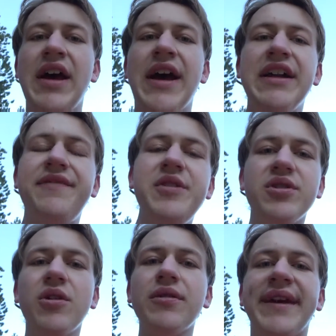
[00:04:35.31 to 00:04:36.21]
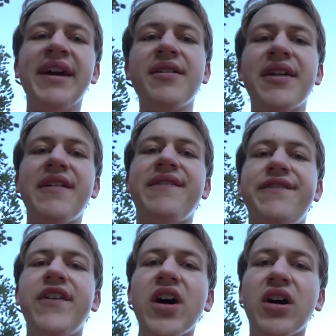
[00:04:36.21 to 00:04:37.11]
And if you don't care, then
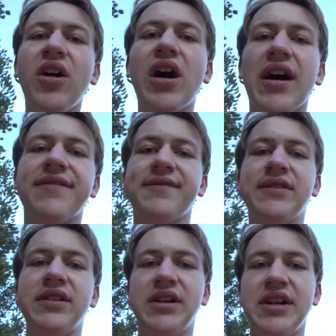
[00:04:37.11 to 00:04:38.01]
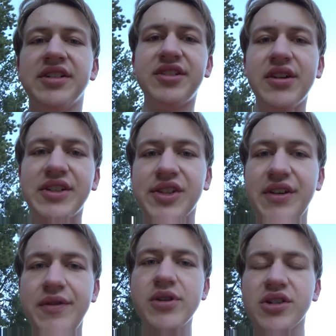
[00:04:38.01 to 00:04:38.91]
fuck off. Seriously,
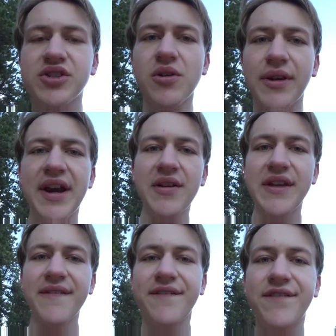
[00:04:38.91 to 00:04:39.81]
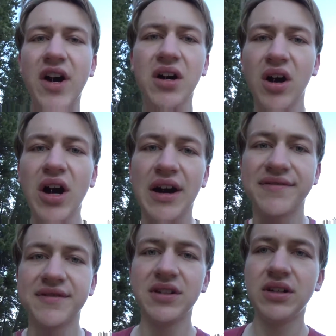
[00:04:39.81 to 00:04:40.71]
if you just don't care, then fuck
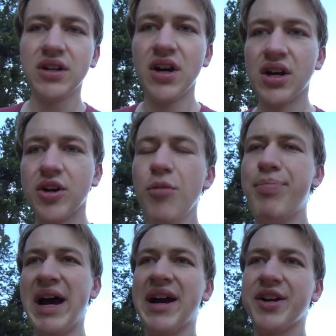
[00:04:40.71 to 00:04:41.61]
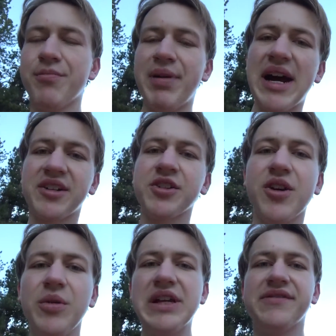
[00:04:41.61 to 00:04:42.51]
off. Go pack your bags and
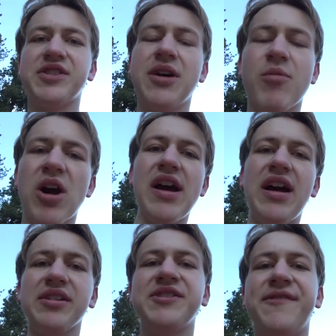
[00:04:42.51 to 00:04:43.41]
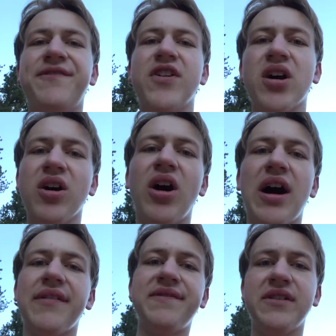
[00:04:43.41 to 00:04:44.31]
go live somewhere else. Fuck
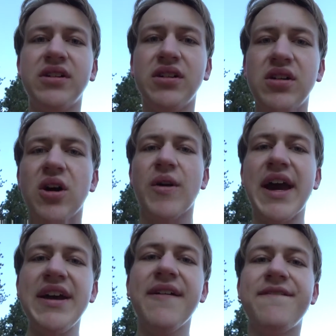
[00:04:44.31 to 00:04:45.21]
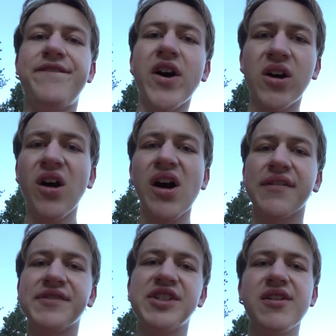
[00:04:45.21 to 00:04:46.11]
off. Okay? Fuck
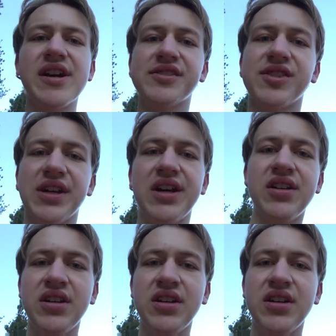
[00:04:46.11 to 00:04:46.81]
off. Seriously.